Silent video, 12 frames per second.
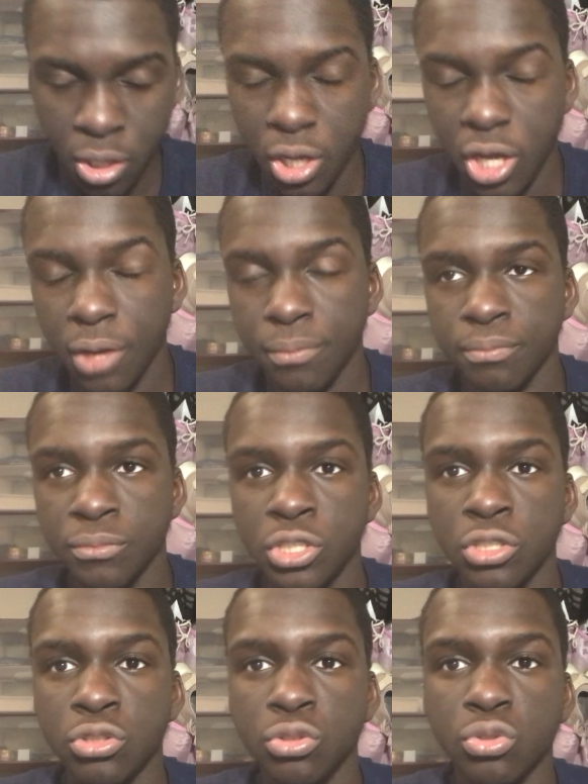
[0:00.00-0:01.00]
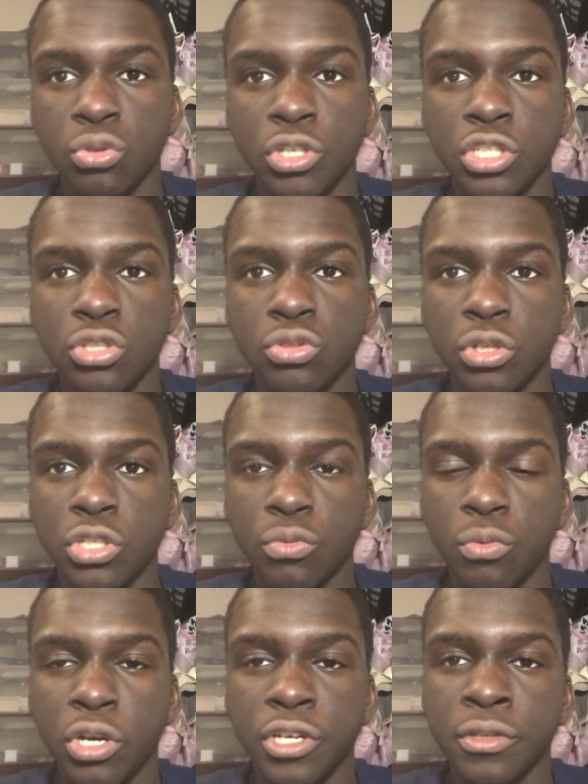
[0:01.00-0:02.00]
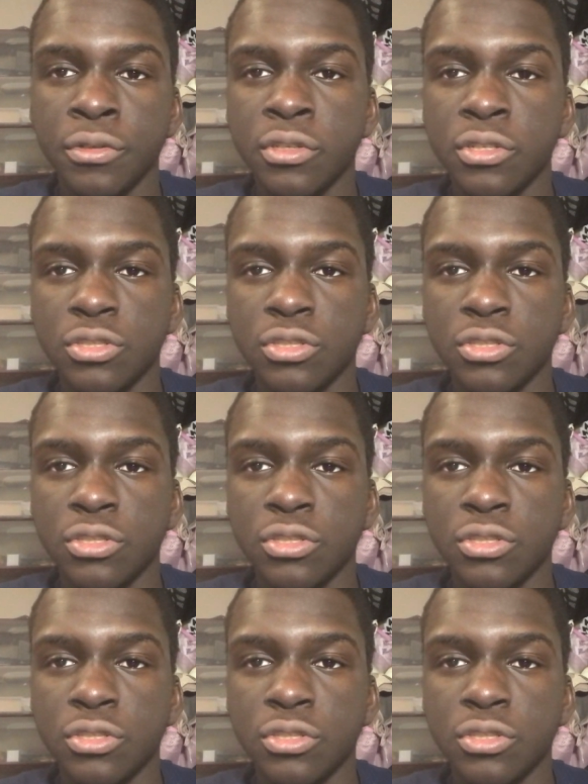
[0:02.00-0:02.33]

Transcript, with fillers: um, in 2021